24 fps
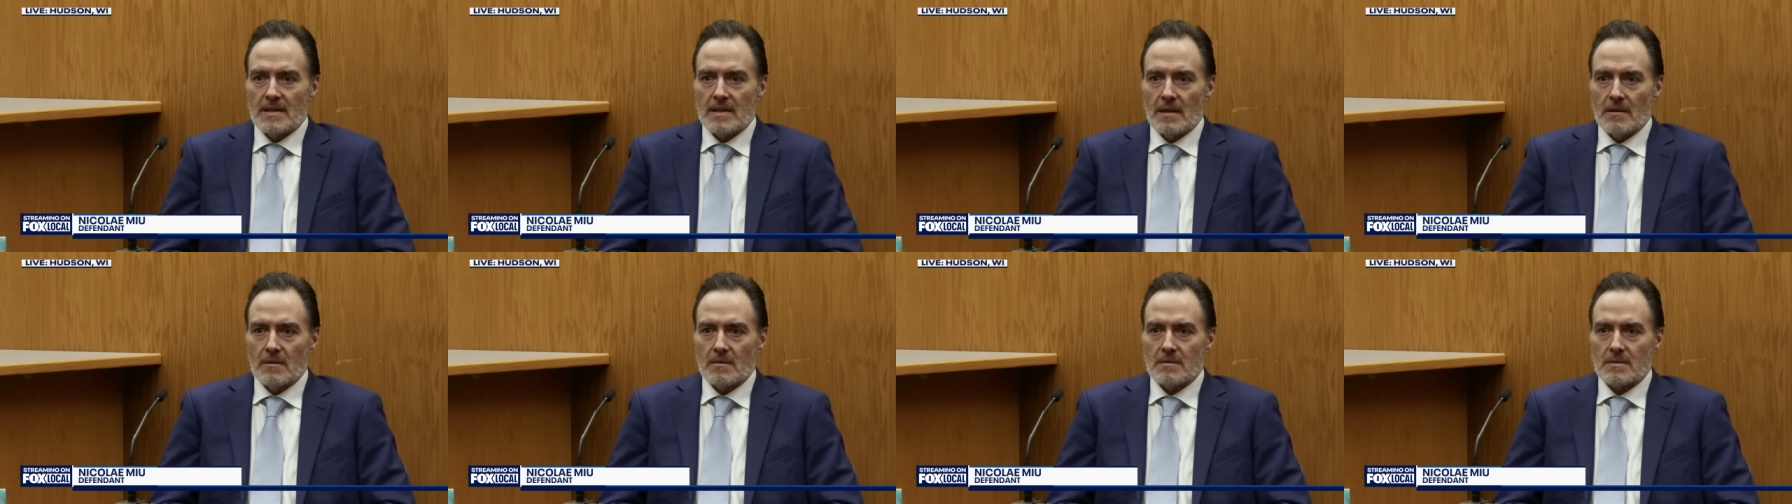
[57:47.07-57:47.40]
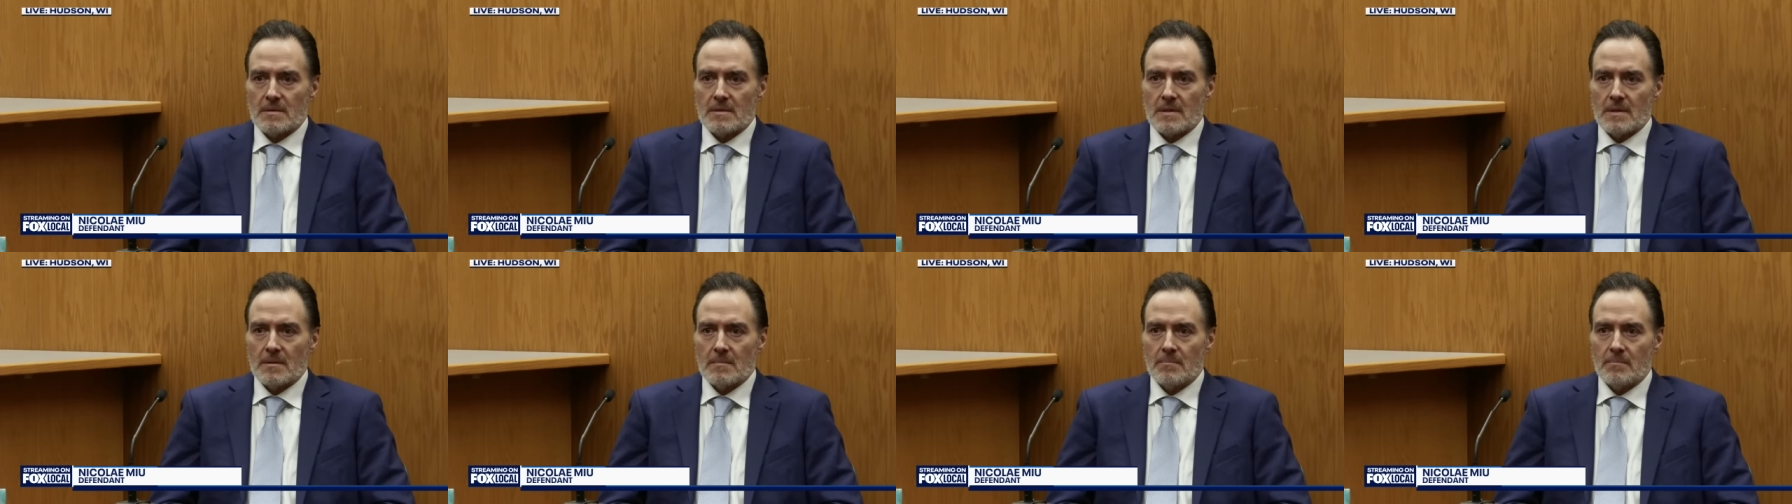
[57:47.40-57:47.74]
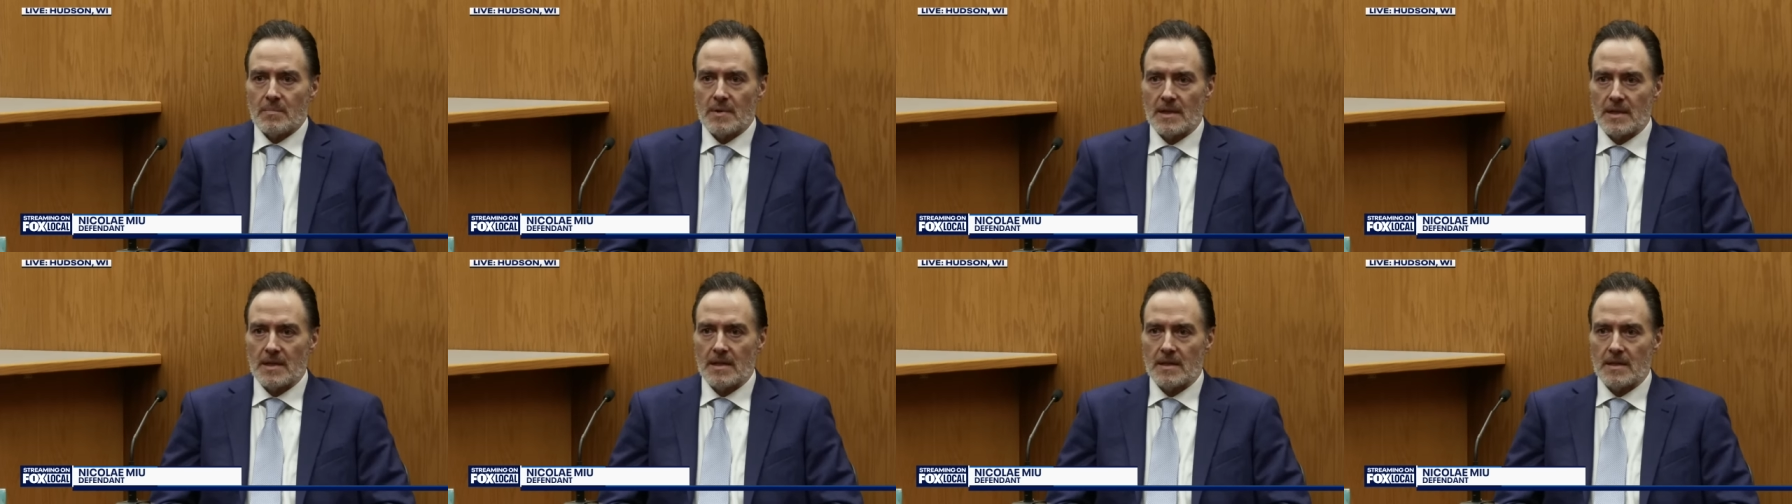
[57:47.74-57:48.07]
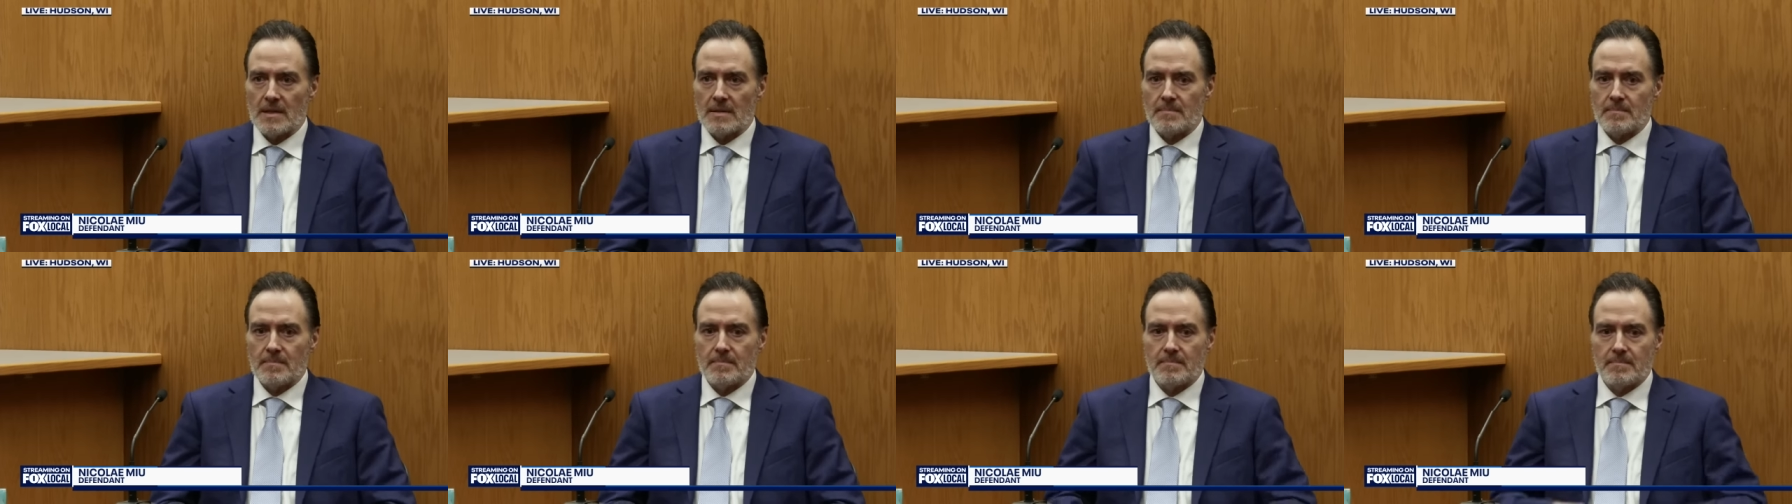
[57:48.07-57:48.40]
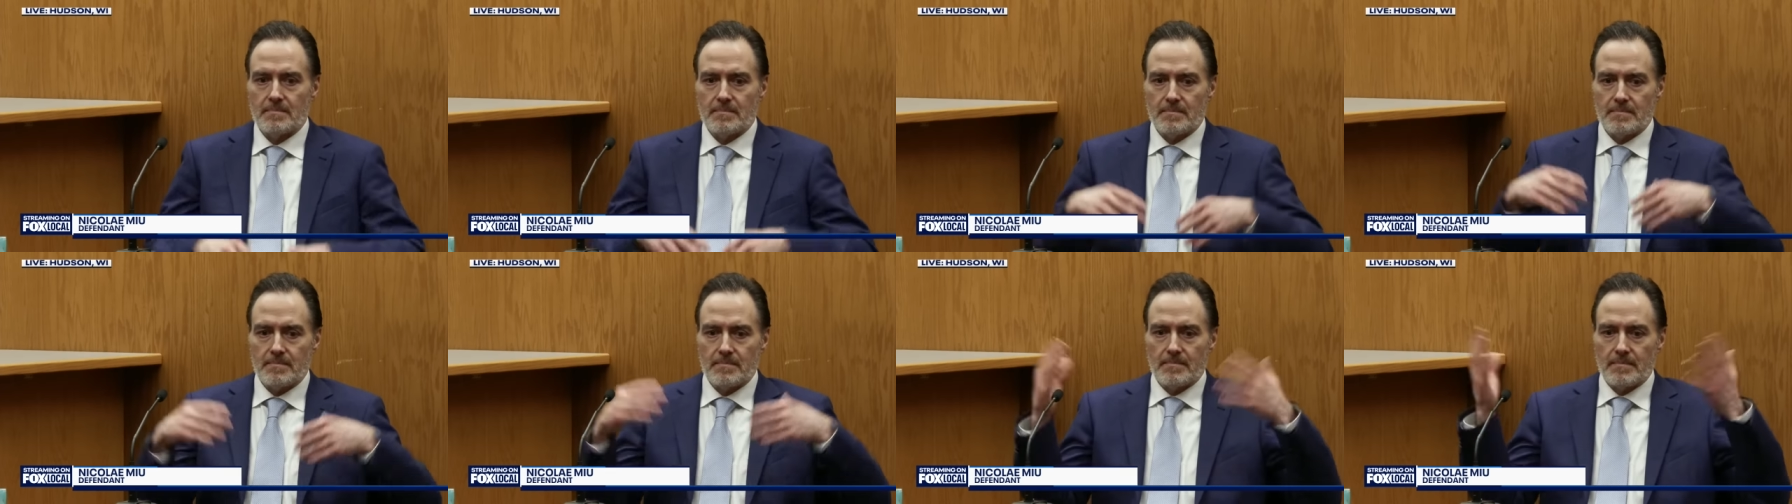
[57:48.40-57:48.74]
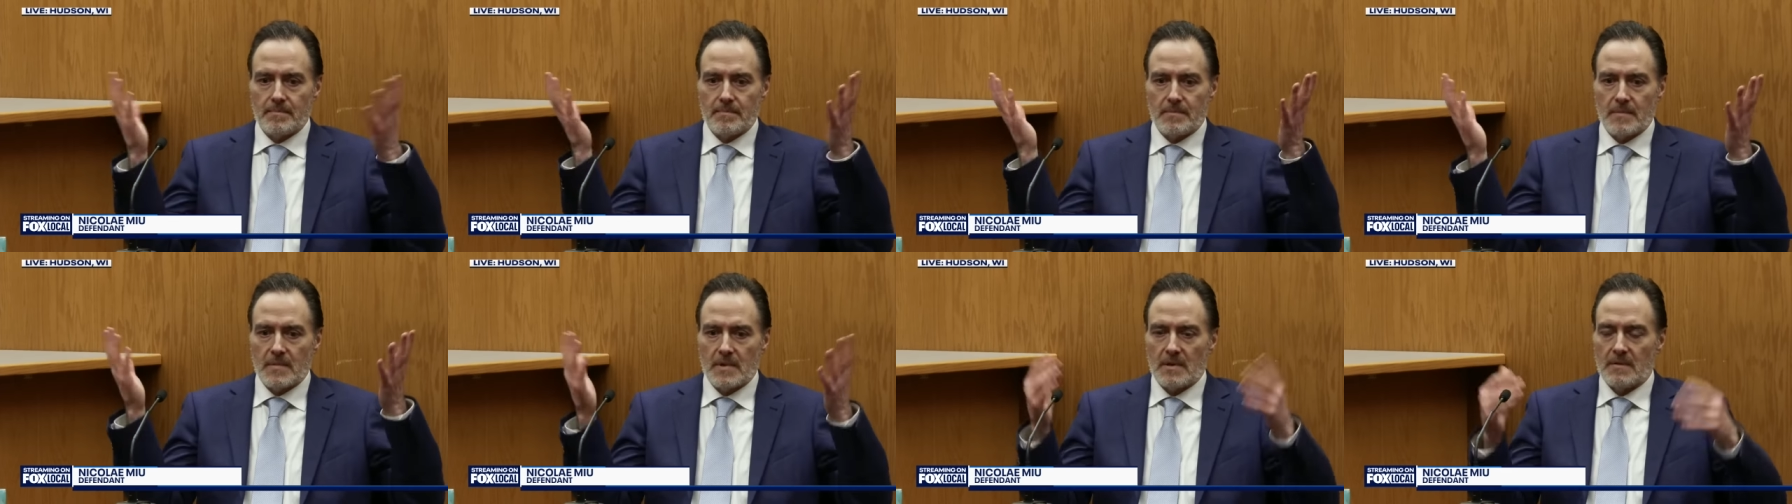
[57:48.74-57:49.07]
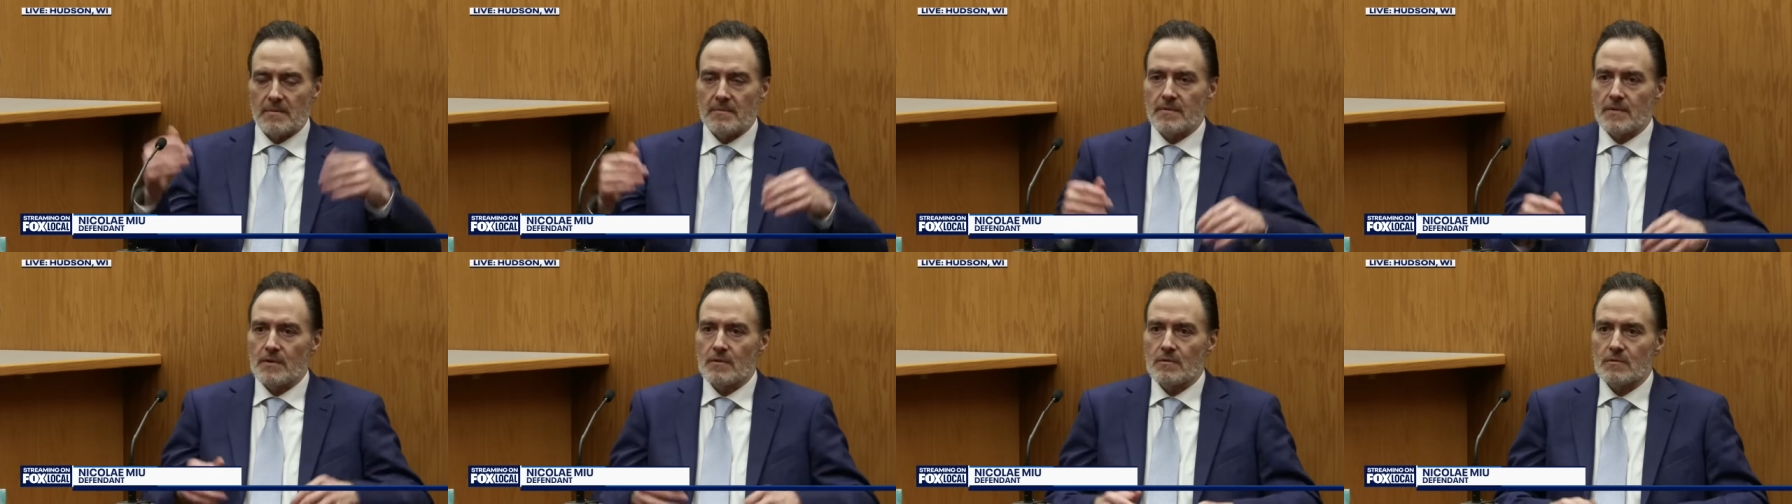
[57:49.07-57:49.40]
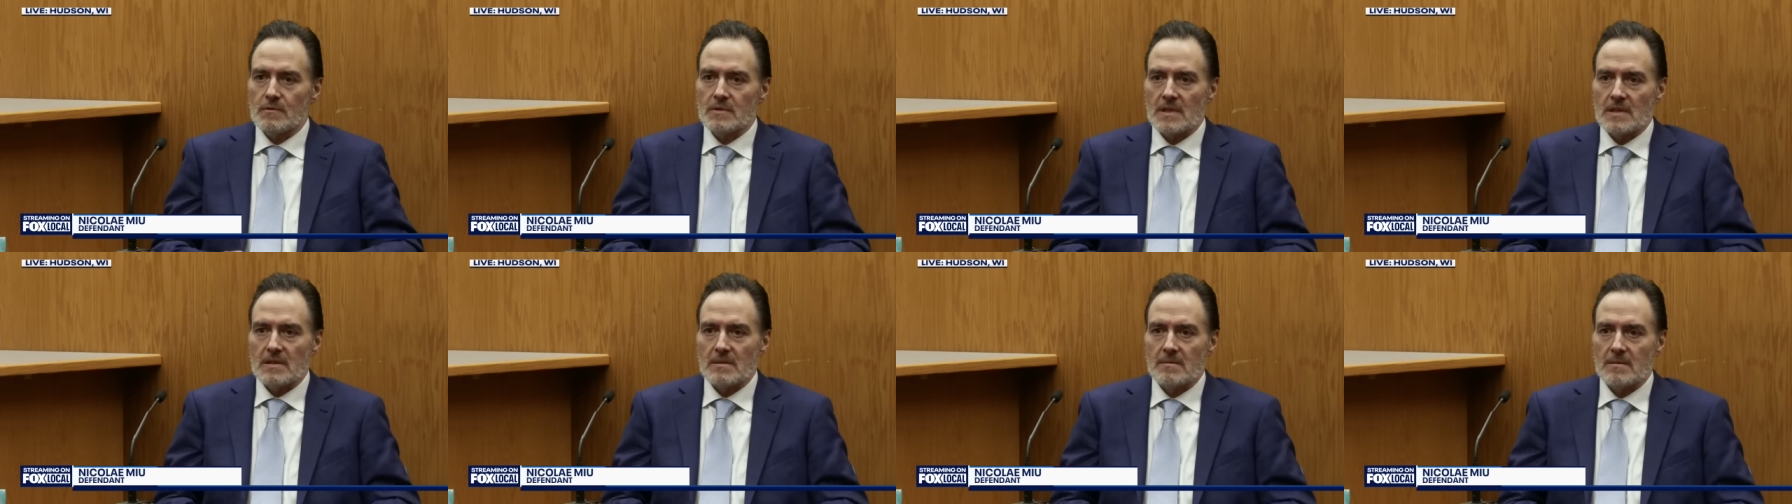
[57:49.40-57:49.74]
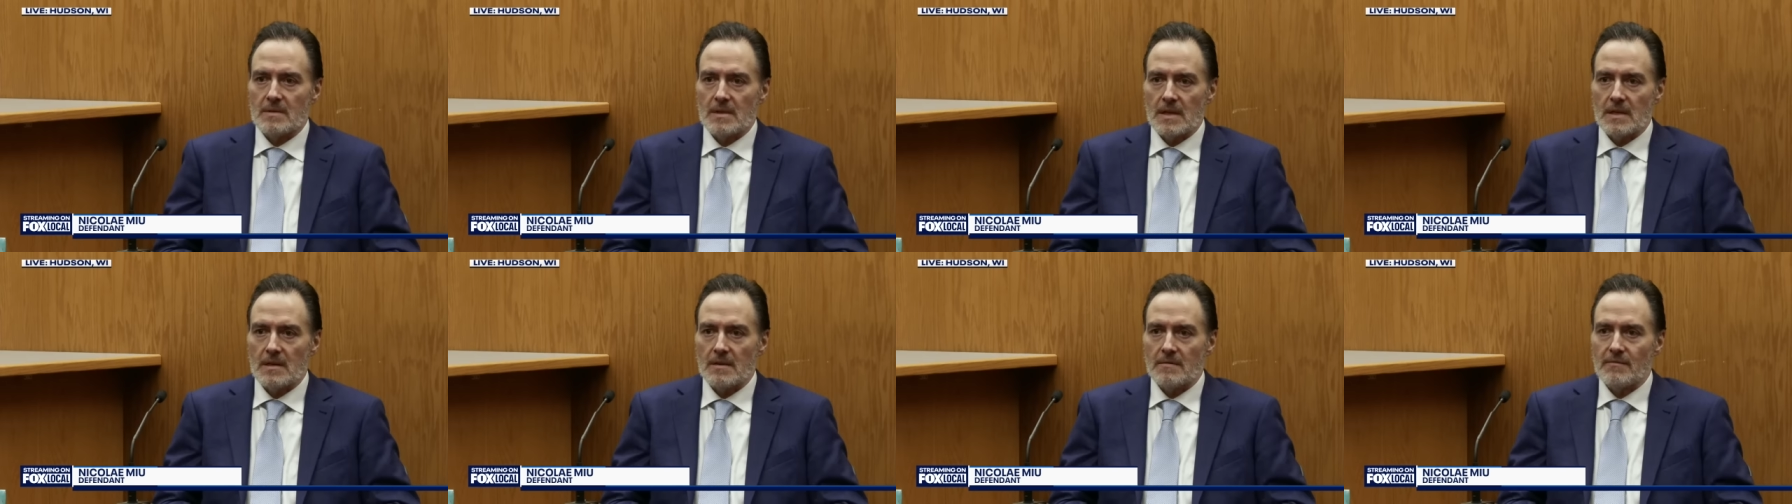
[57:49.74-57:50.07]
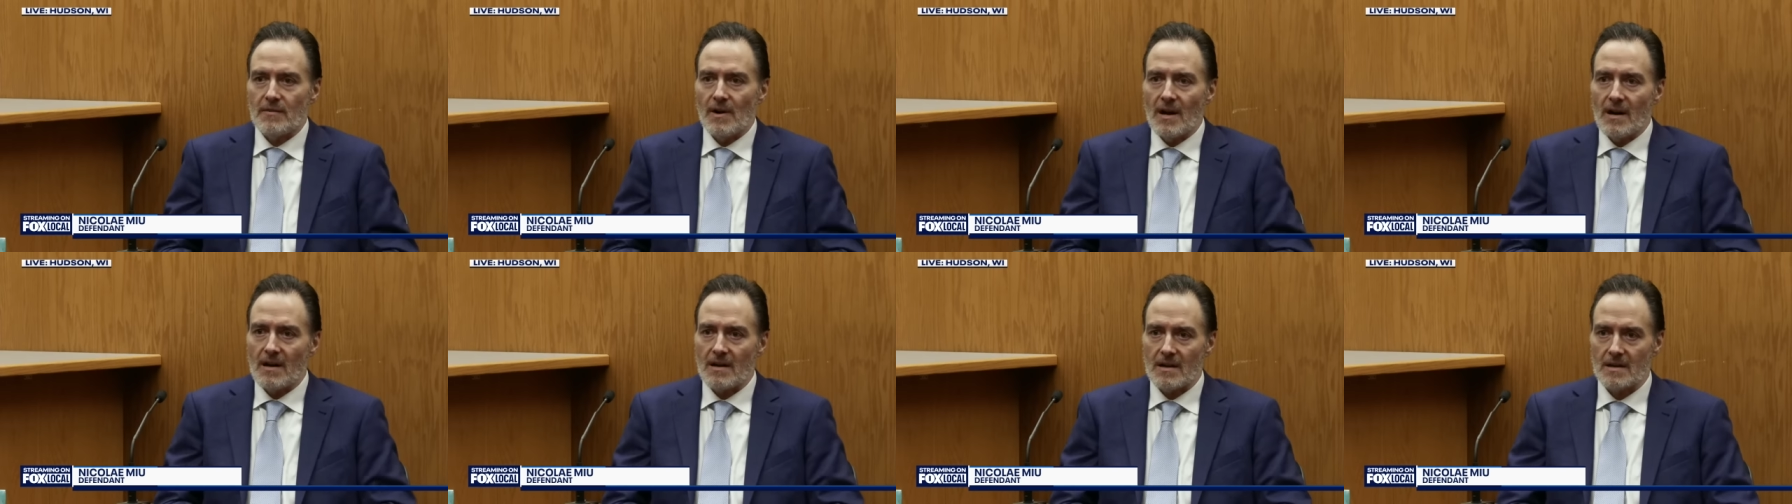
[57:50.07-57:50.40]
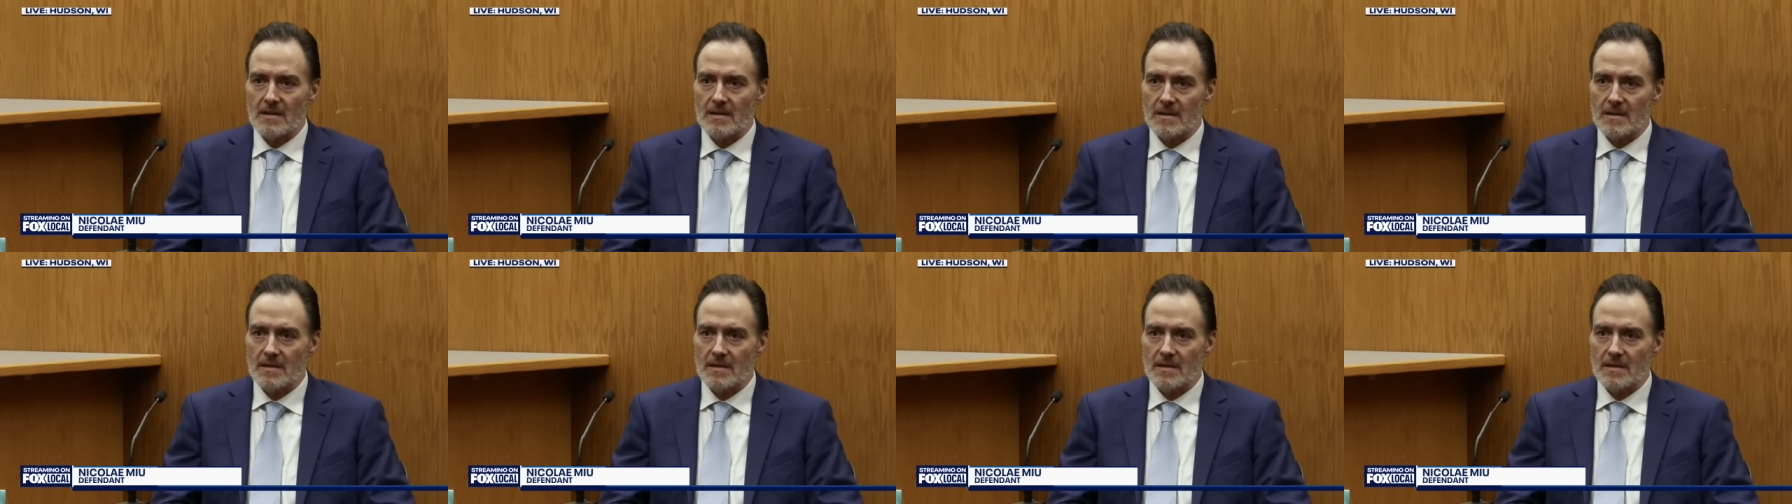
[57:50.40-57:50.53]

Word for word: I was completely confused and in a fog.